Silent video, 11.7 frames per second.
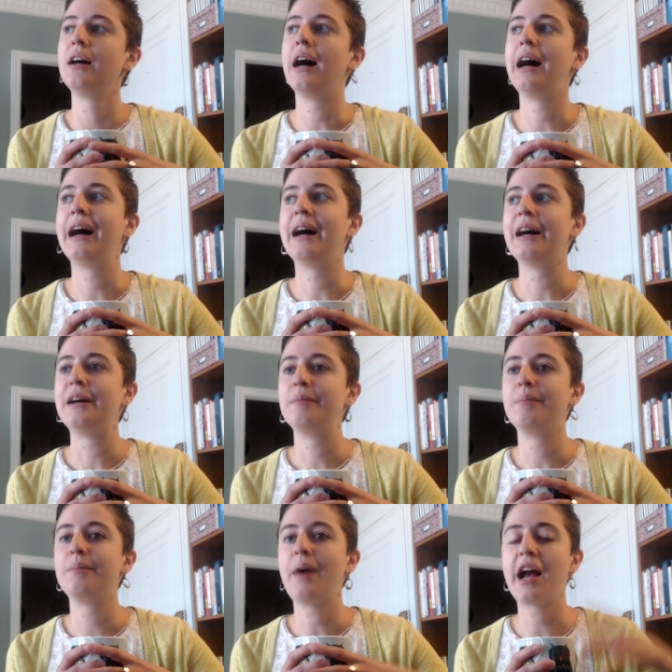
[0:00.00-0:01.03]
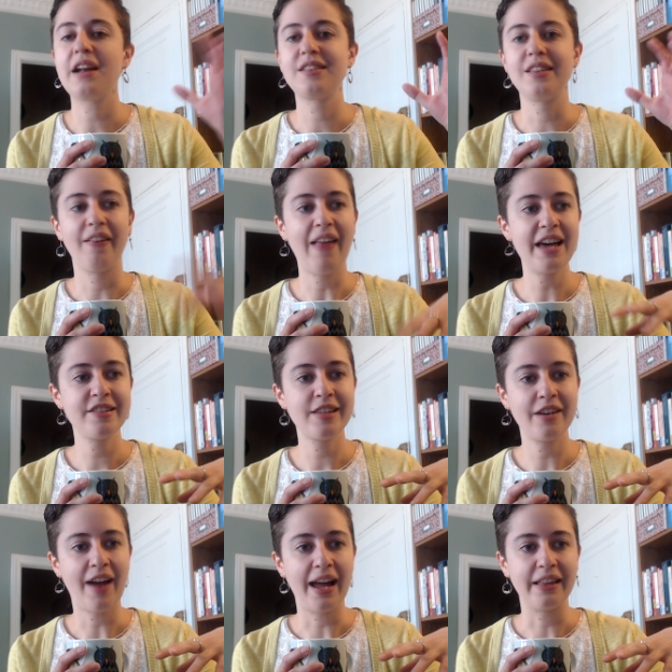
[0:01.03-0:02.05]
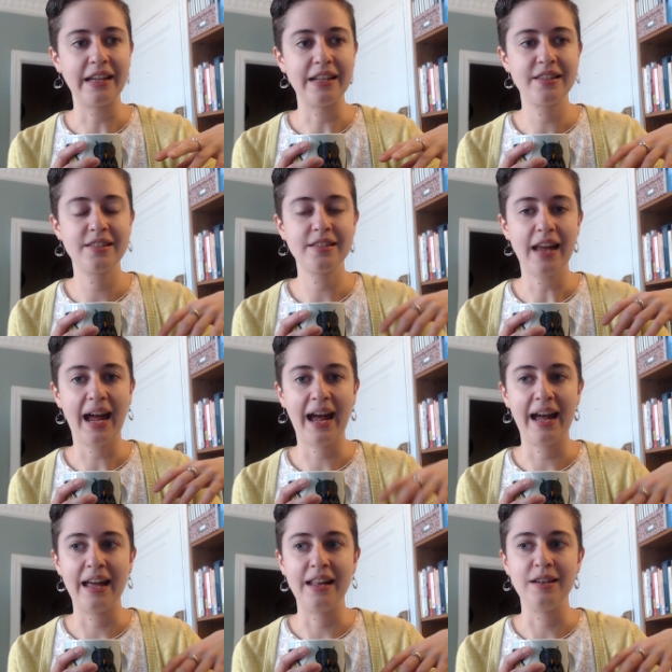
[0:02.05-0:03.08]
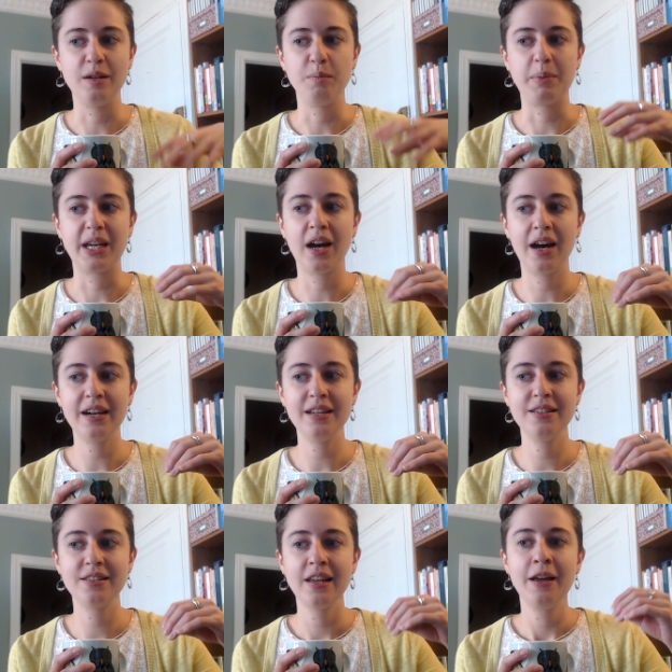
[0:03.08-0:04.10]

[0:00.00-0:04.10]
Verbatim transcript: Um, I got to the last set of eyelets and because